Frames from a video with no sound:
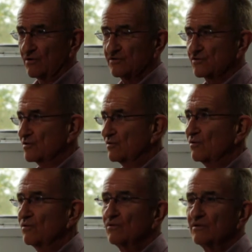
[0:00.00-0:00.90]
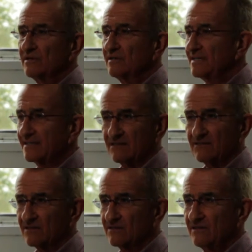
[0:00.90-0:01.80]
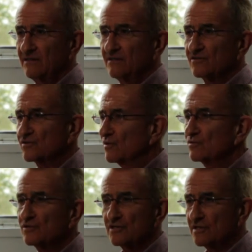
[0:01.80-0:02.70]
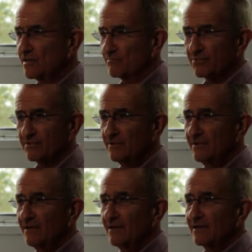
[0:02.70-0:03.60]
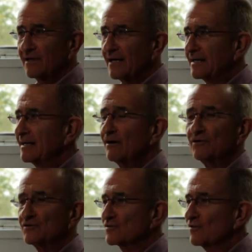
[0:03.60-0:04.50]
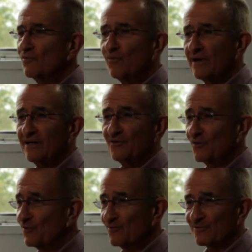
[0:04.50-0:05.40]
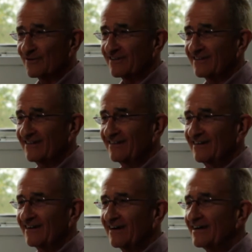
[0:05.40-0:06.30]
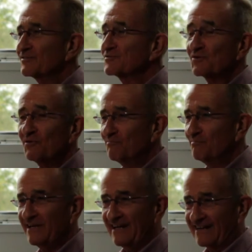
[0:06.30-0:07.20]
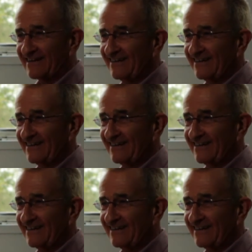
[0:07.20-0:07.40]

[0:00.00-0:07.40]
so little, so cheap. And now it's so well known, and it's so big.